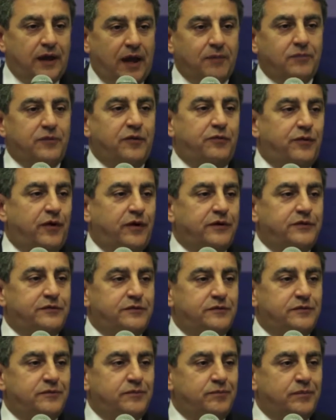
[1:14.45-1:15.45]
came the
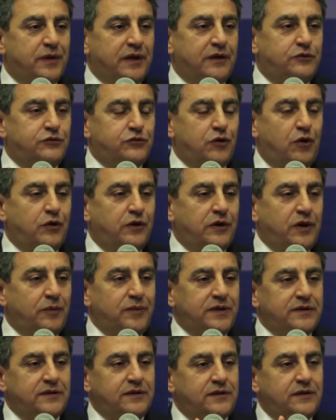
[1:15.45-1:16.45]
first big shock
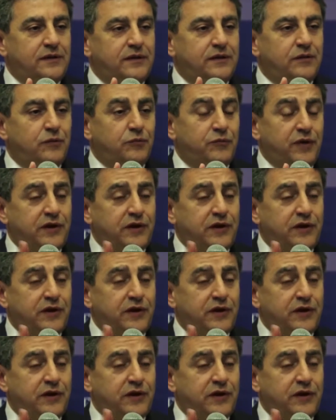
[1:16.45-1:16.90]
immediately,